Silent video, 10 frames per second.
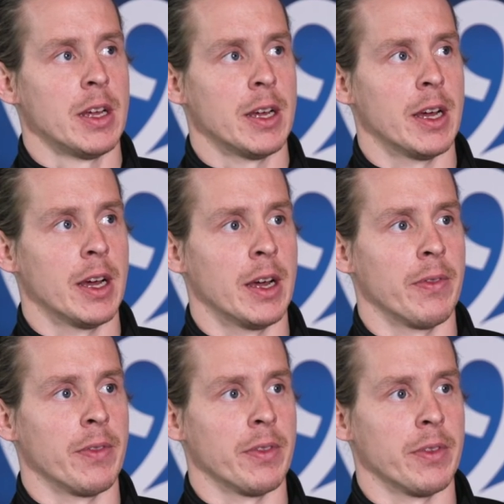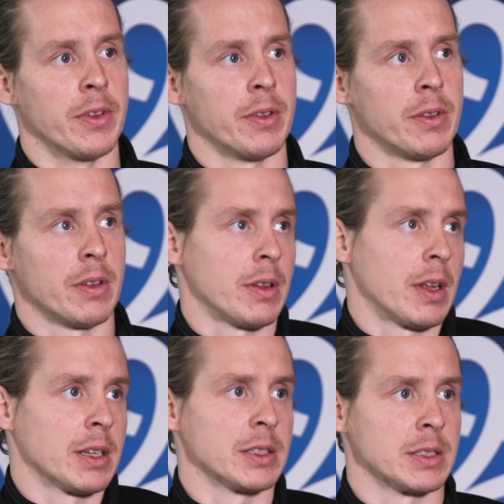And
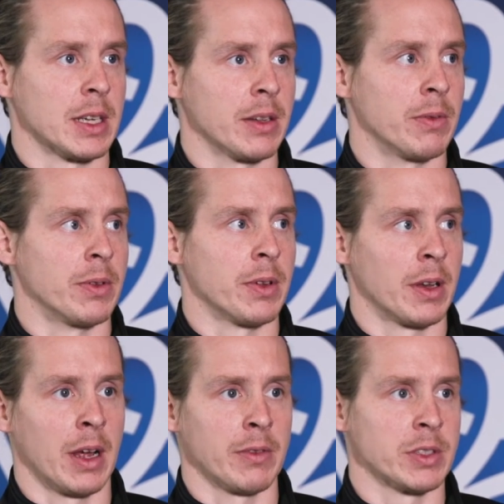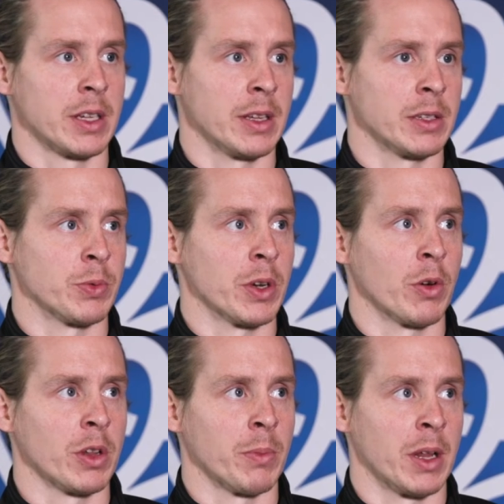as I said, and I've said this with
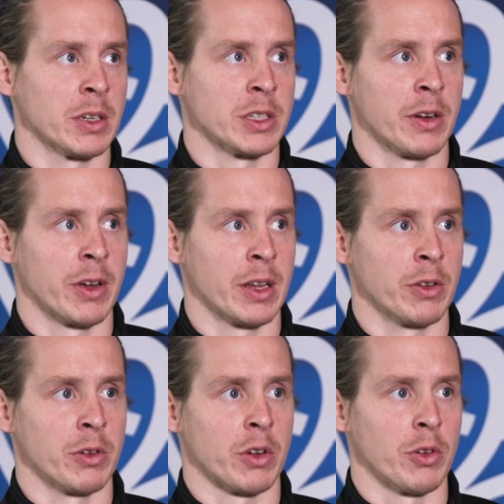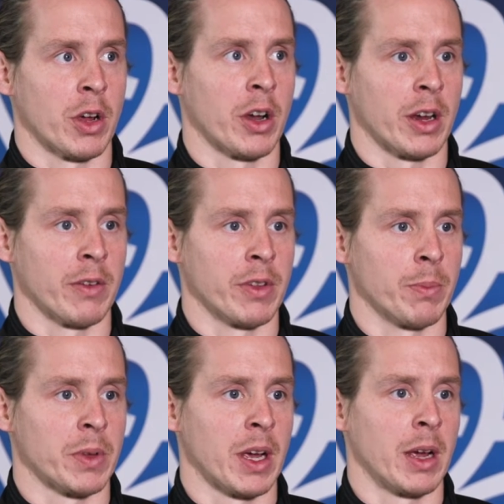all the managers I've had, you got to give
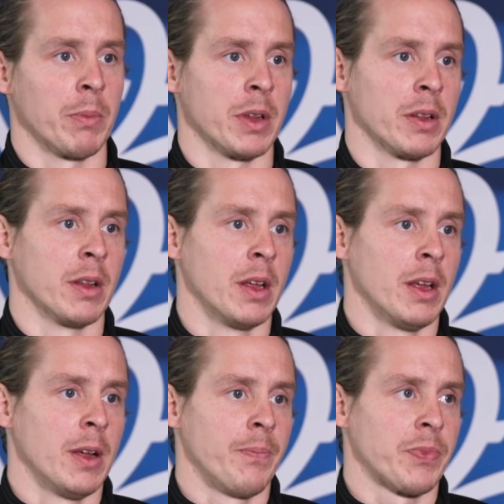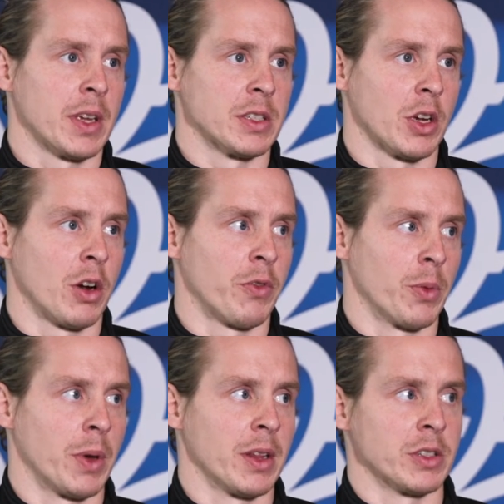them time. It's hard for a
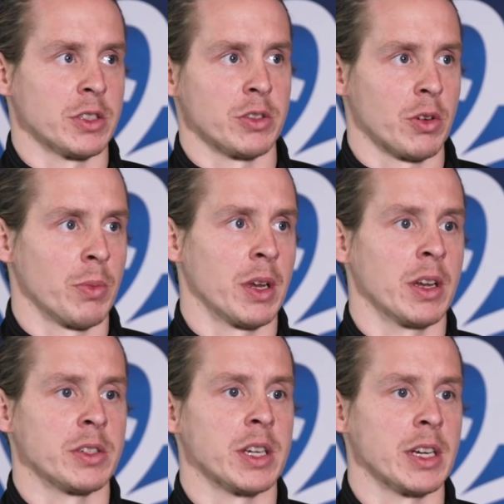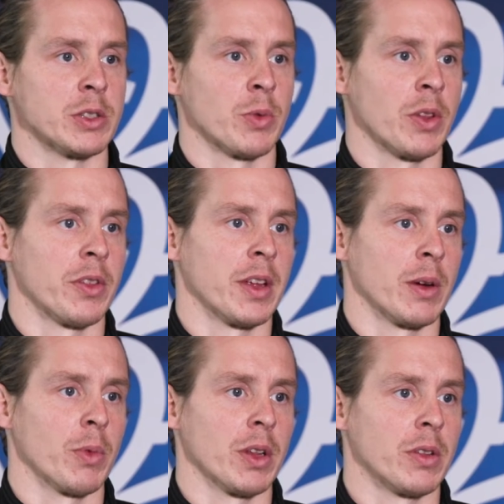manager to come in and change one
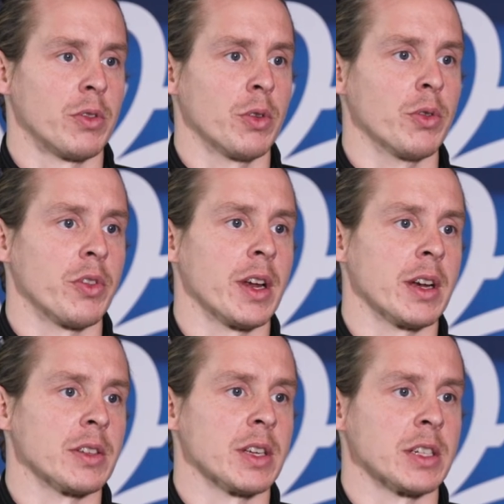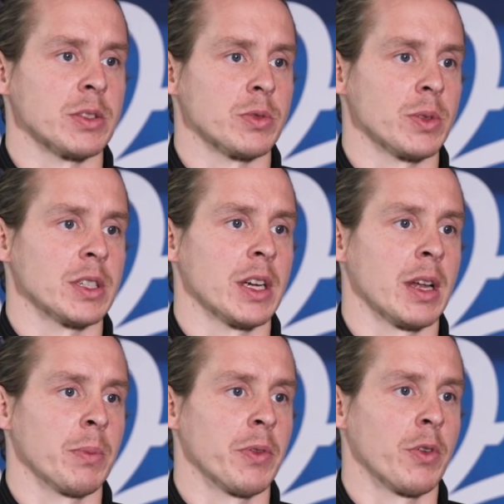thing with two training sessions, which he
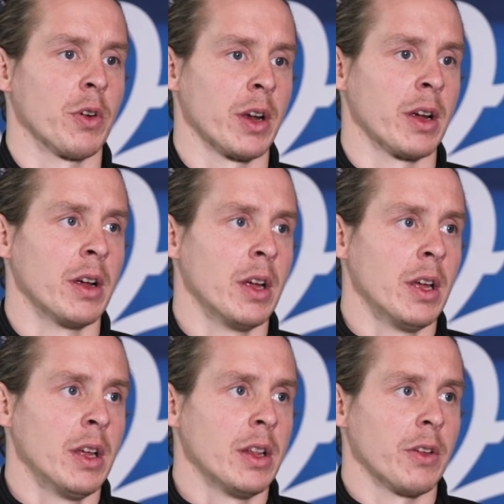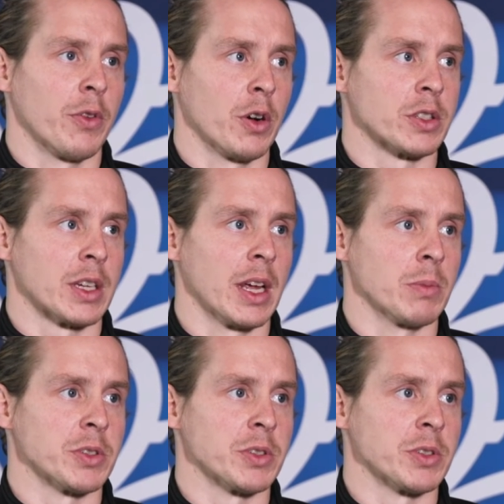had before the first game.